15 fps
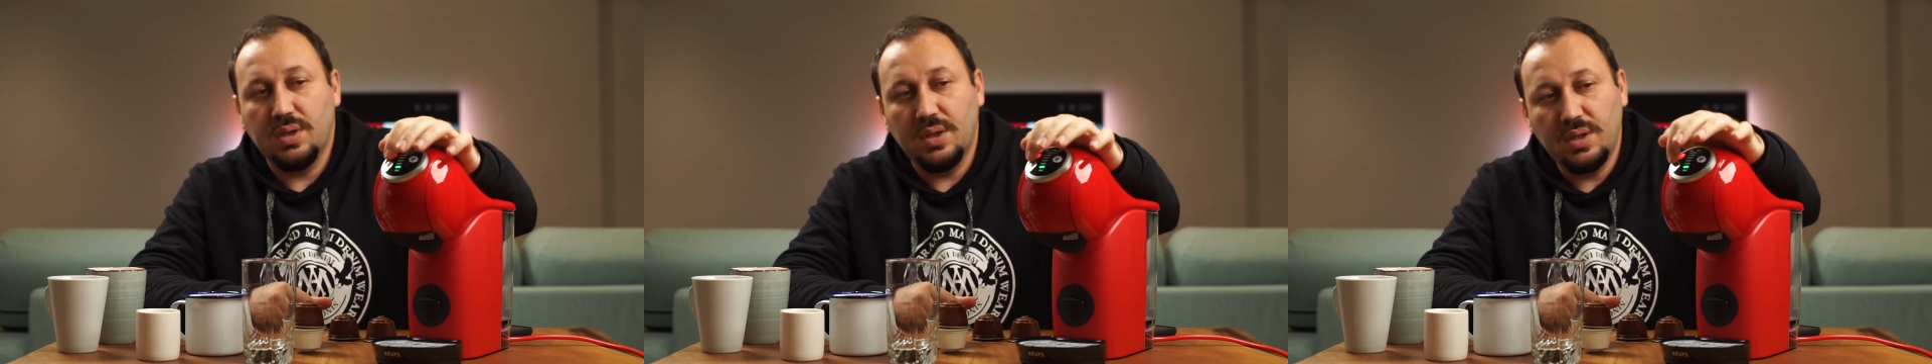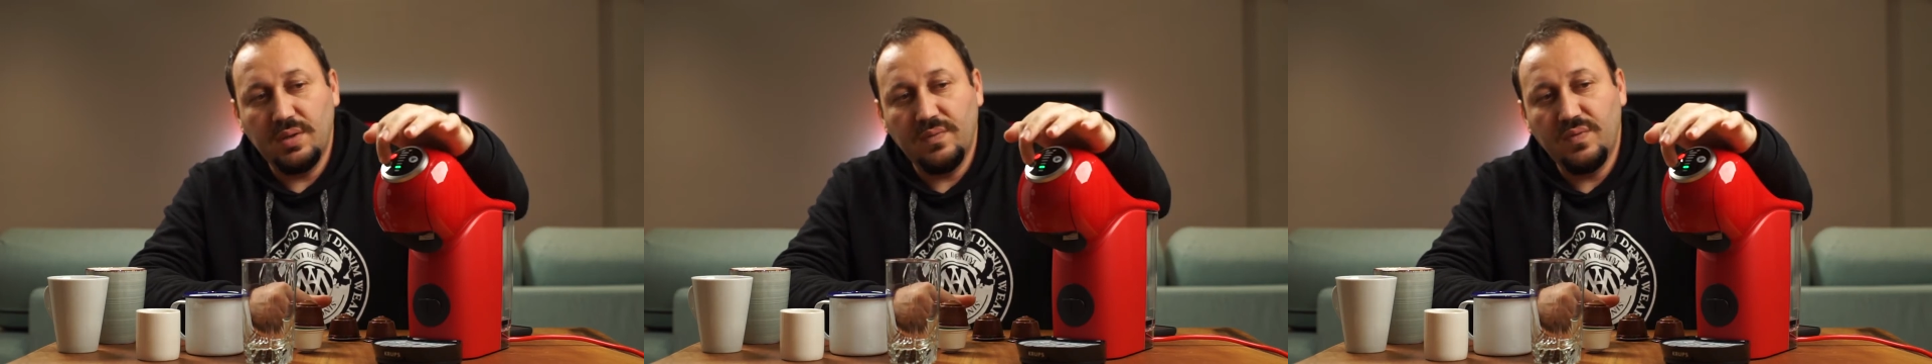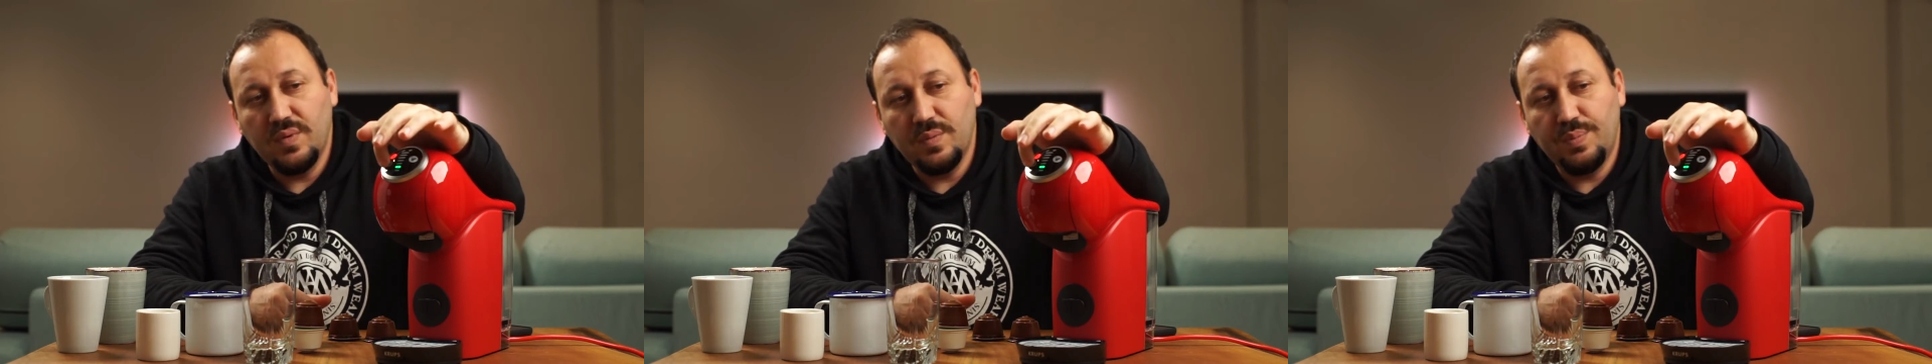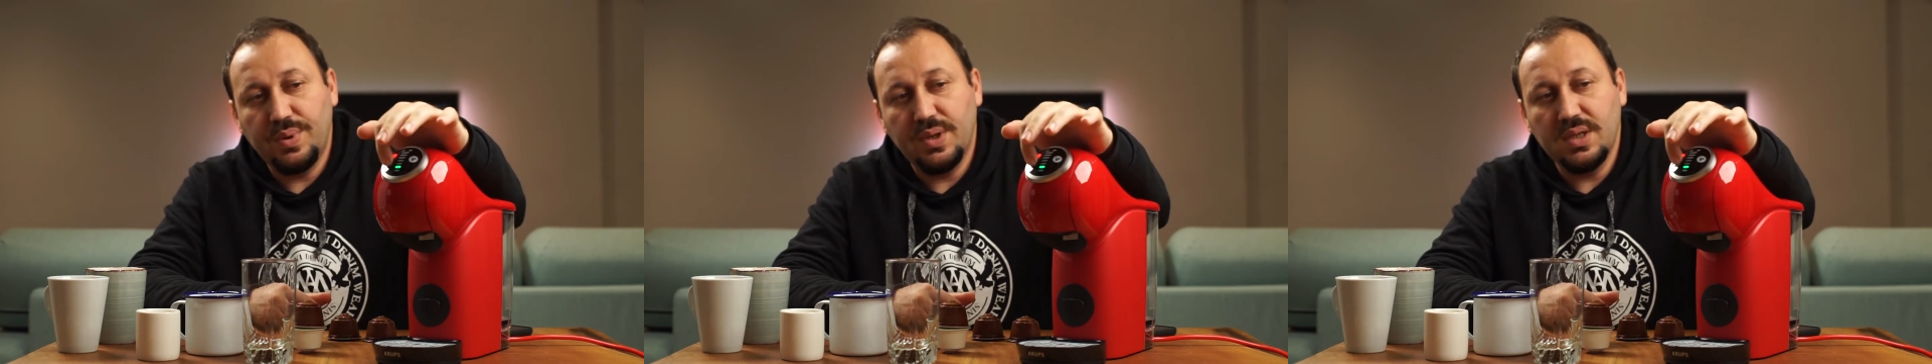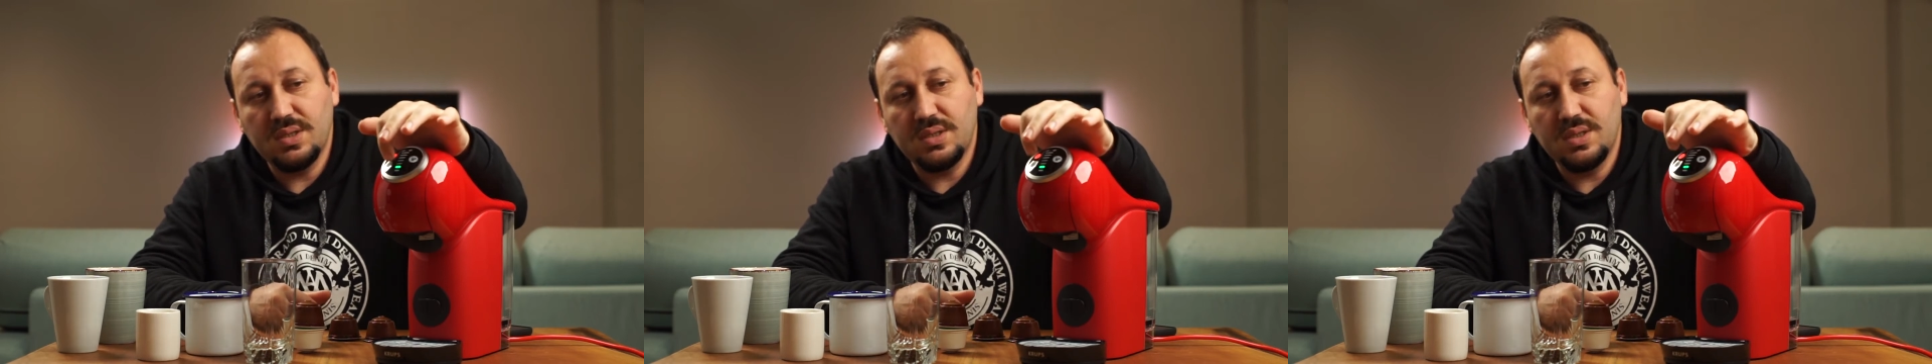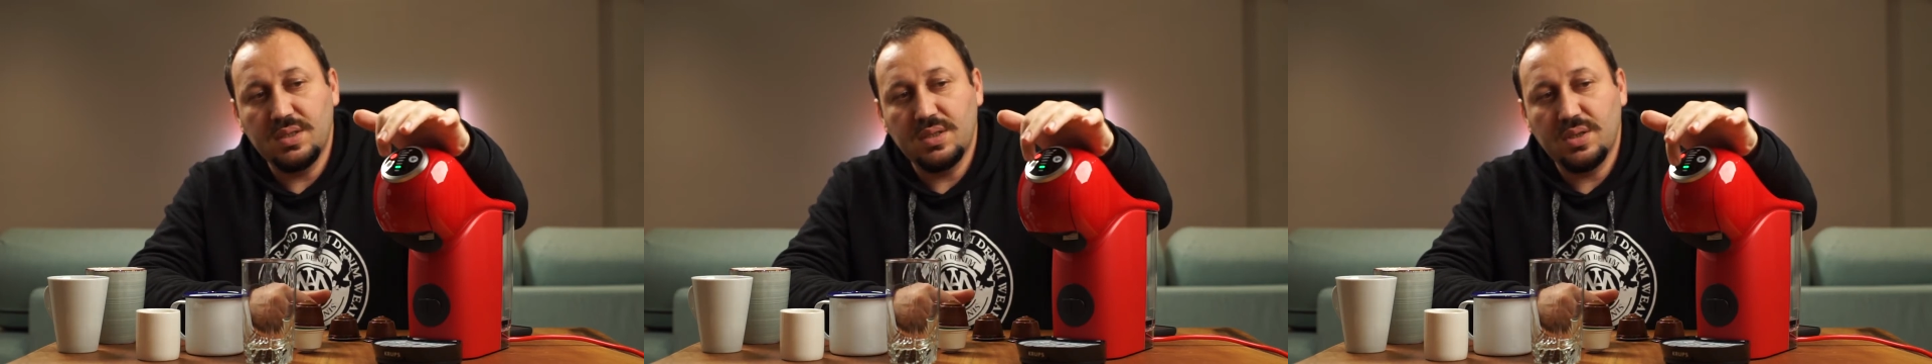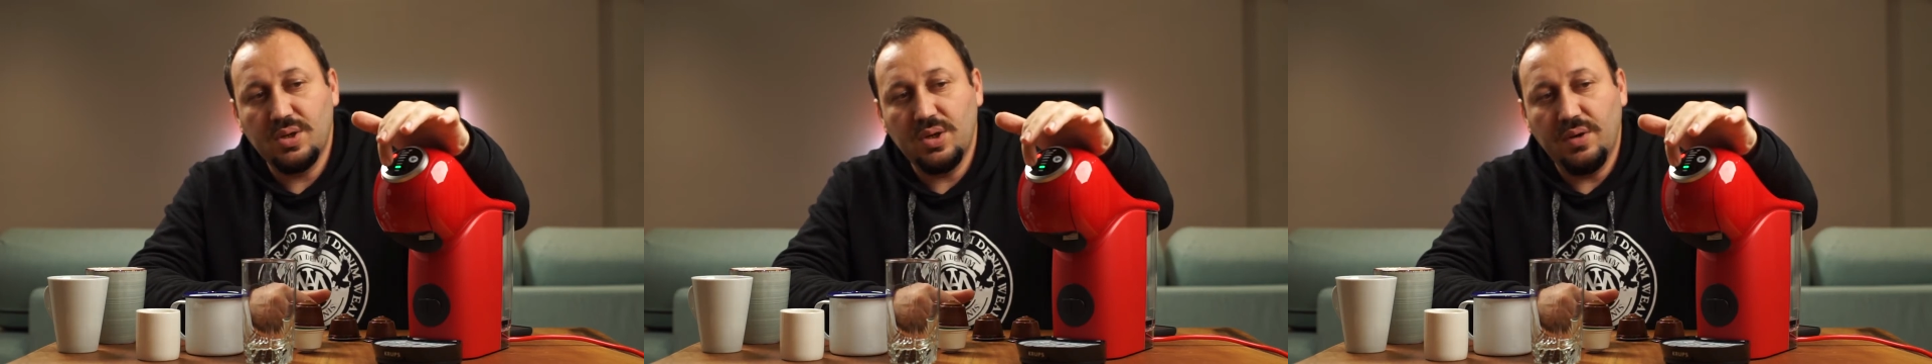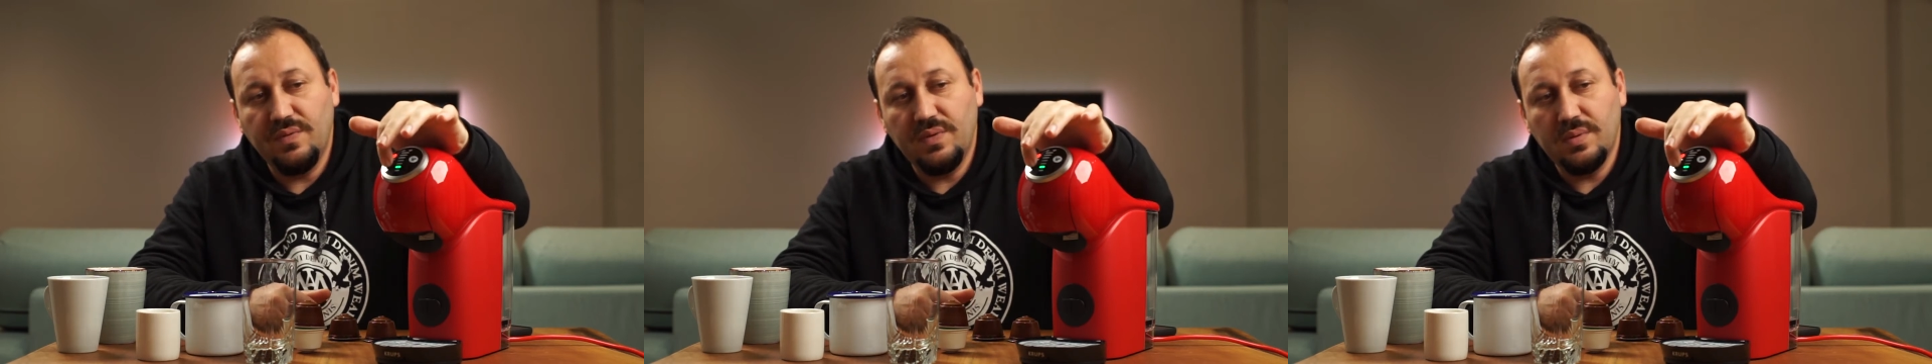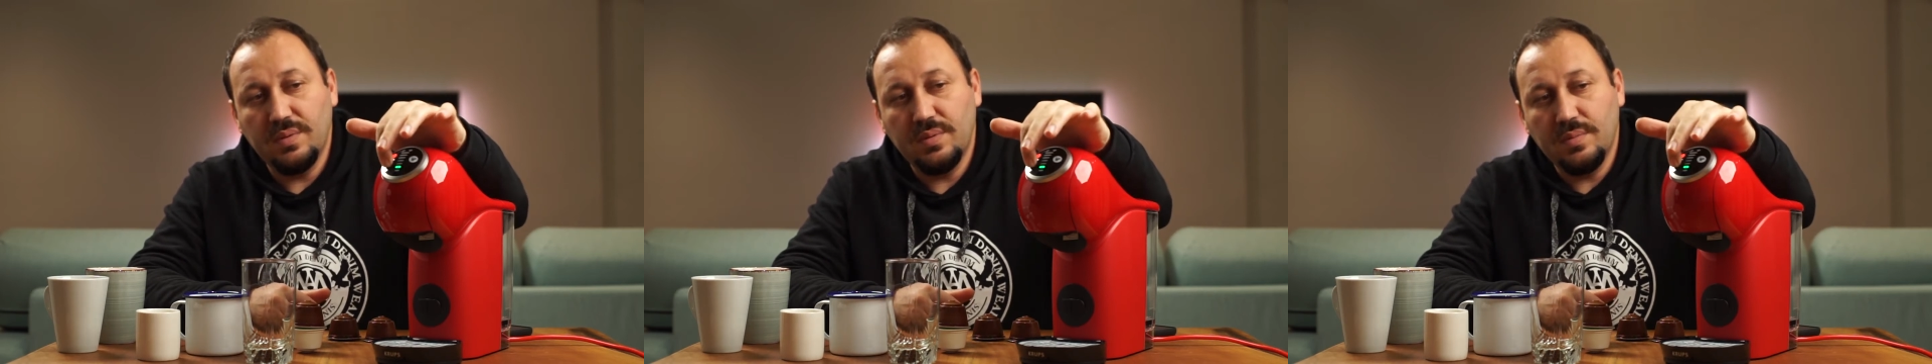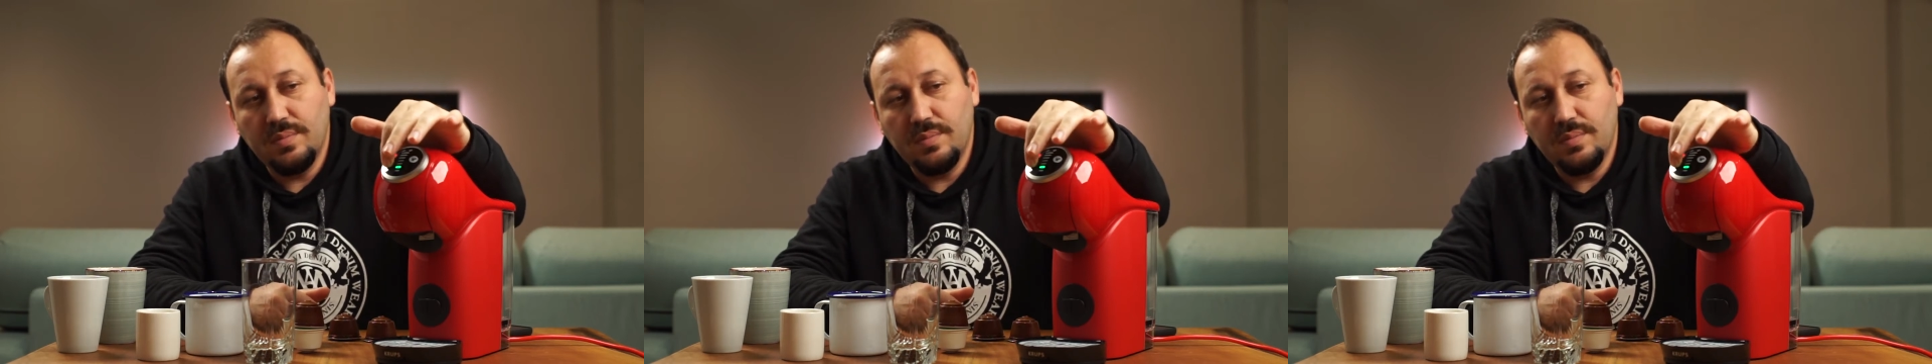And if you press this coffee